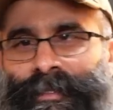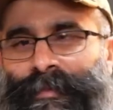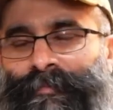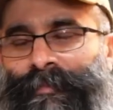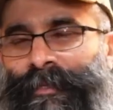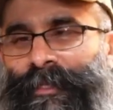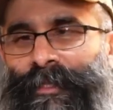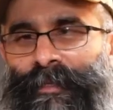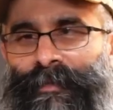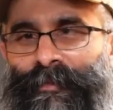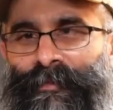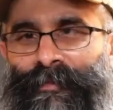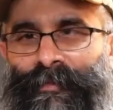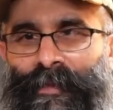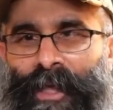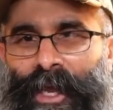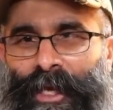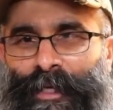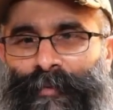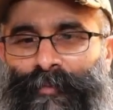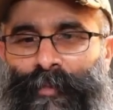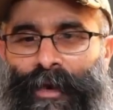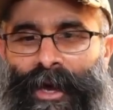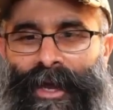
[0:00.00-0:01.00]
a particular
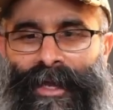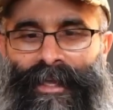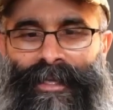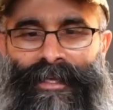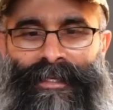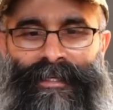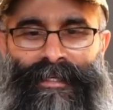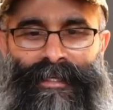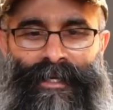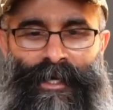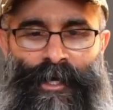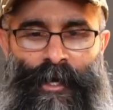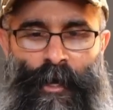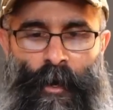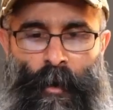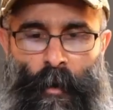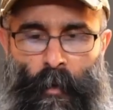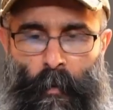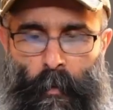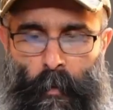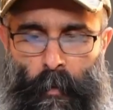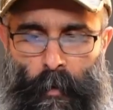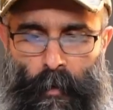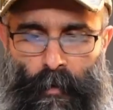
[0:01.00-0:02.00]
flash bracket,
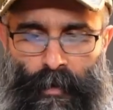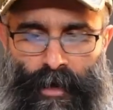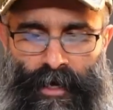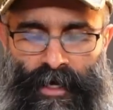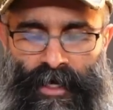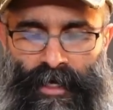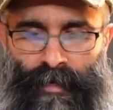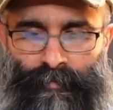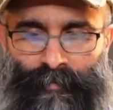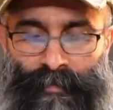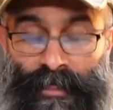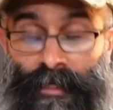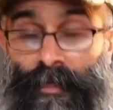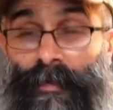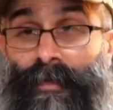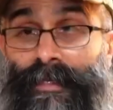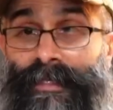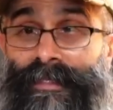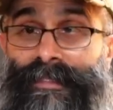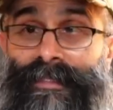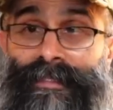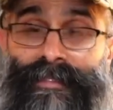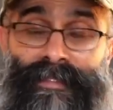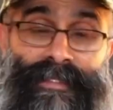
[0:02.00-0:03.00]
or you know,
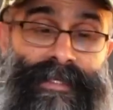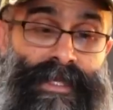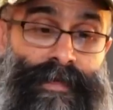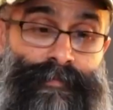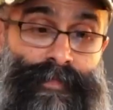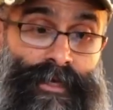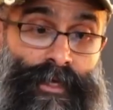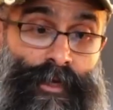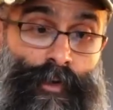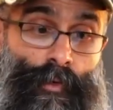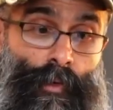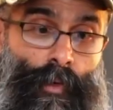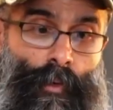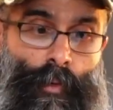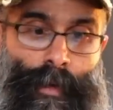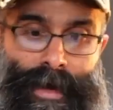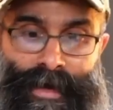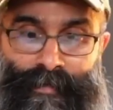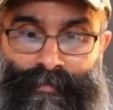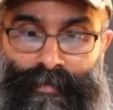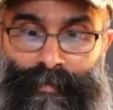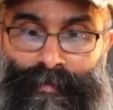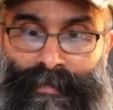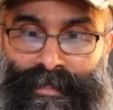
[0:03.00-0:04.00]
is this keeping you
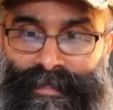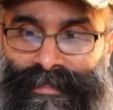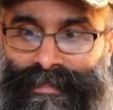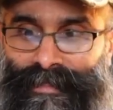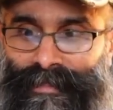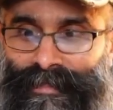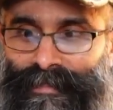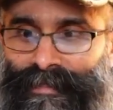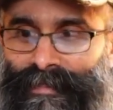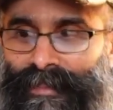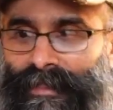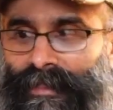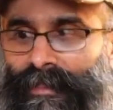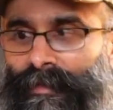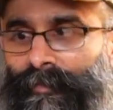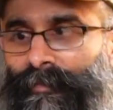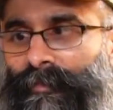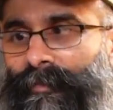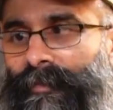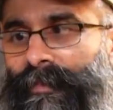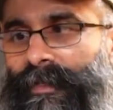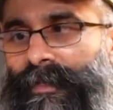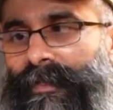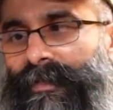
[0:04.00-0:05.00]
away from the
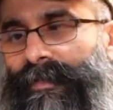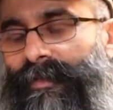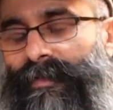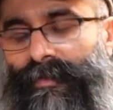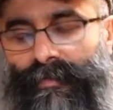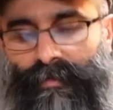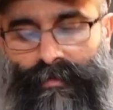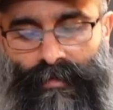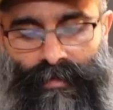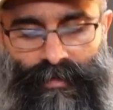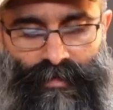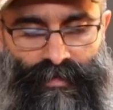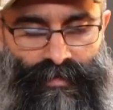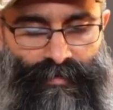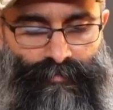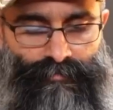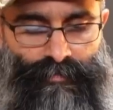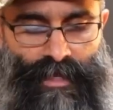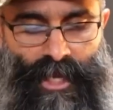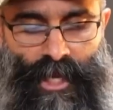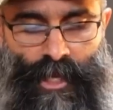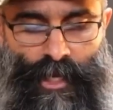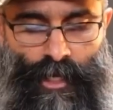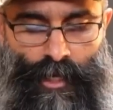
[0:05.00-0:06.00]
system? Does this
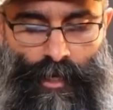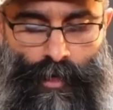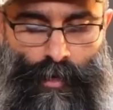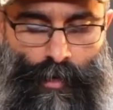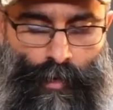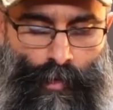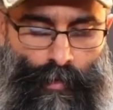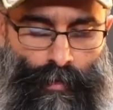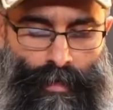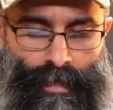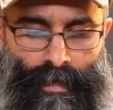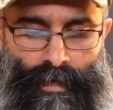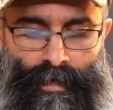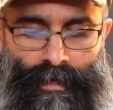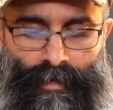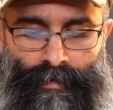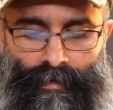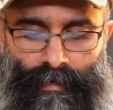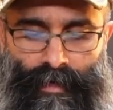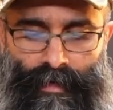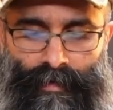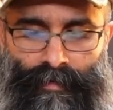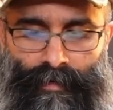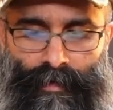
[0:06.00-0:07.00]
make you
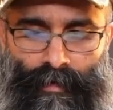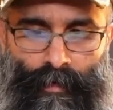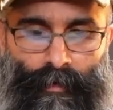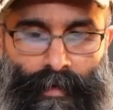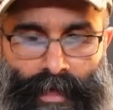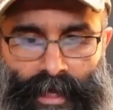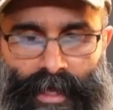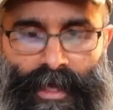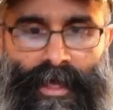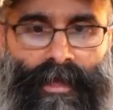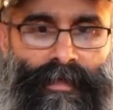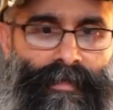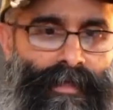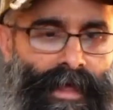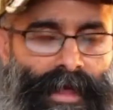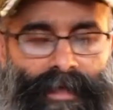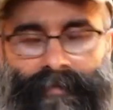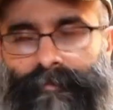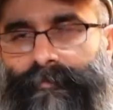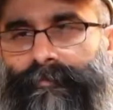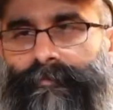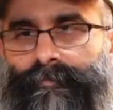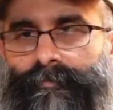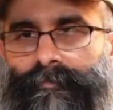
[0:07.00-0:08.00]
think that, okay,
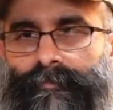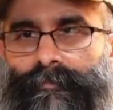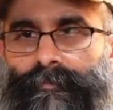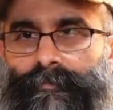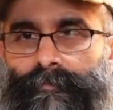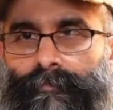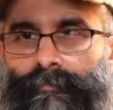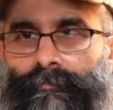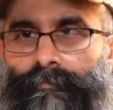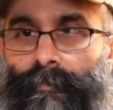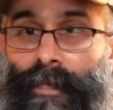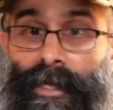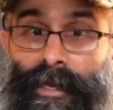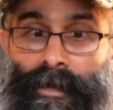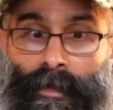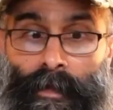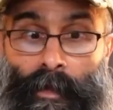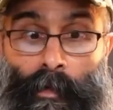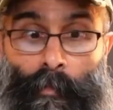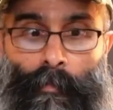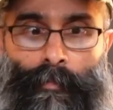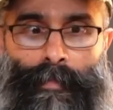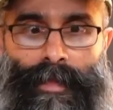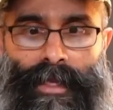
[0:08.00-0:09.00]
that might
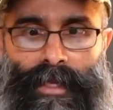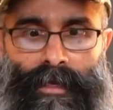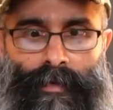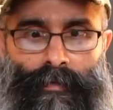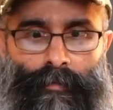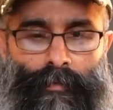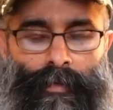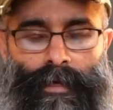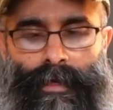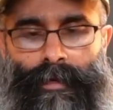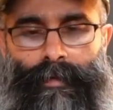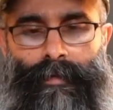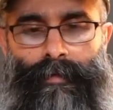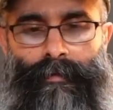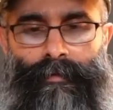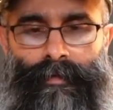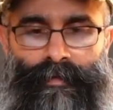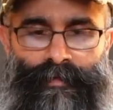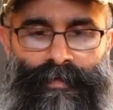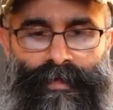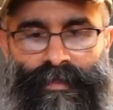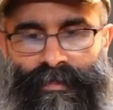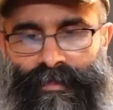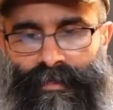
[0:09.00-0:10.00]
help me with the
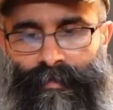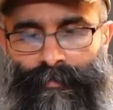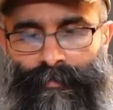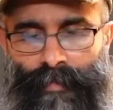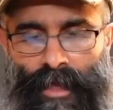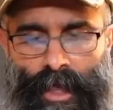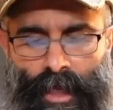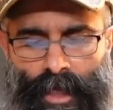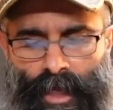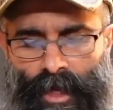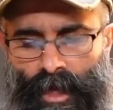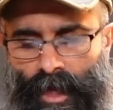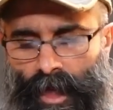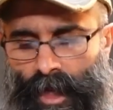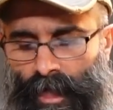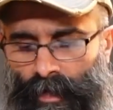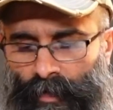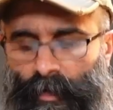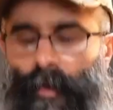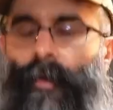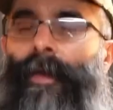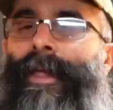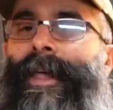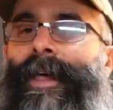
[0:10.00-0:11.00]
system? I'll
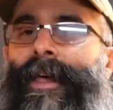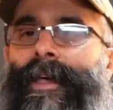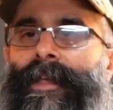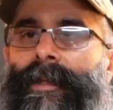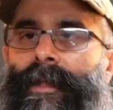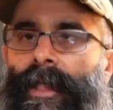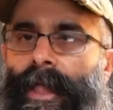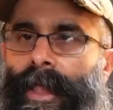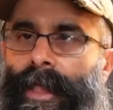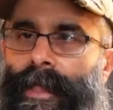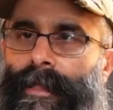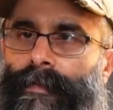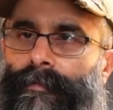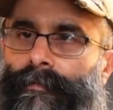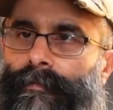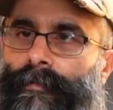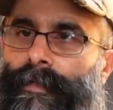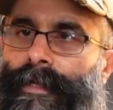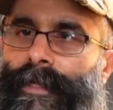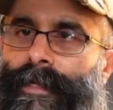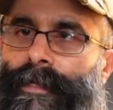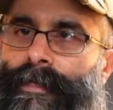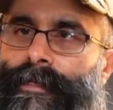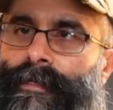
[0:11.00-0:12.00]
go ahead and
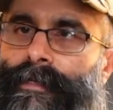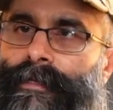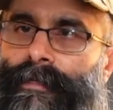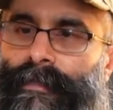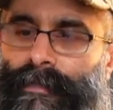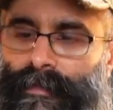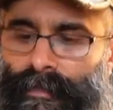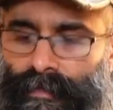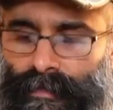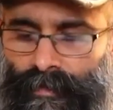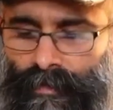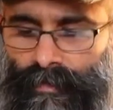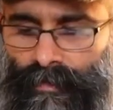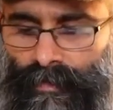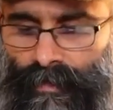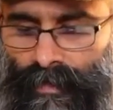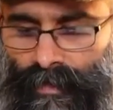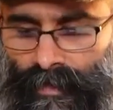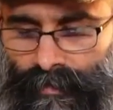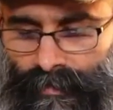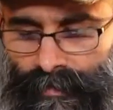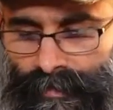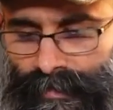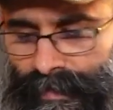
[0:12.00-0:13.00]
link
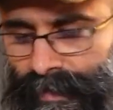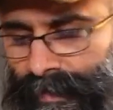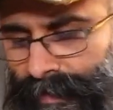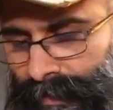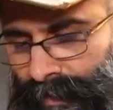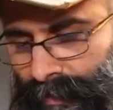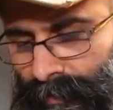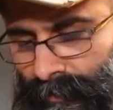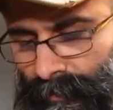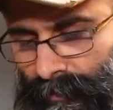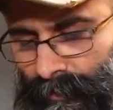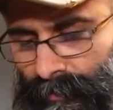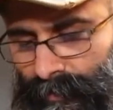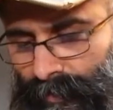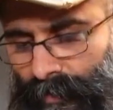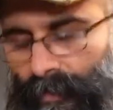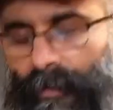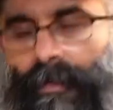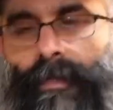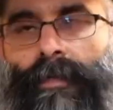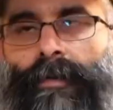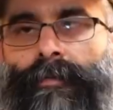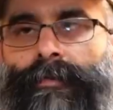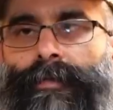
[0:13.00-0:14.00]
the details
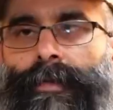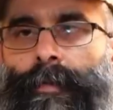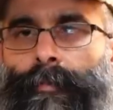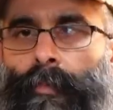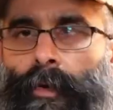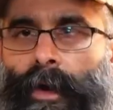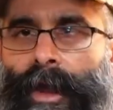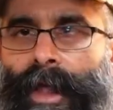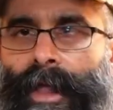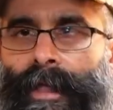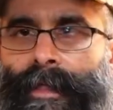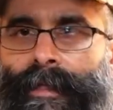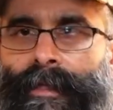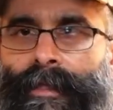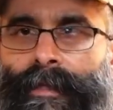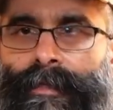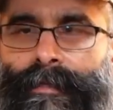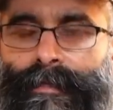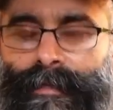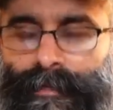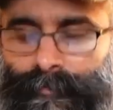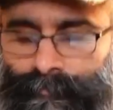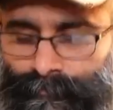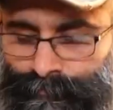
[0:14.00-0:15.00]
of the
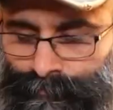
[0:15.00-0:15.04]
bracket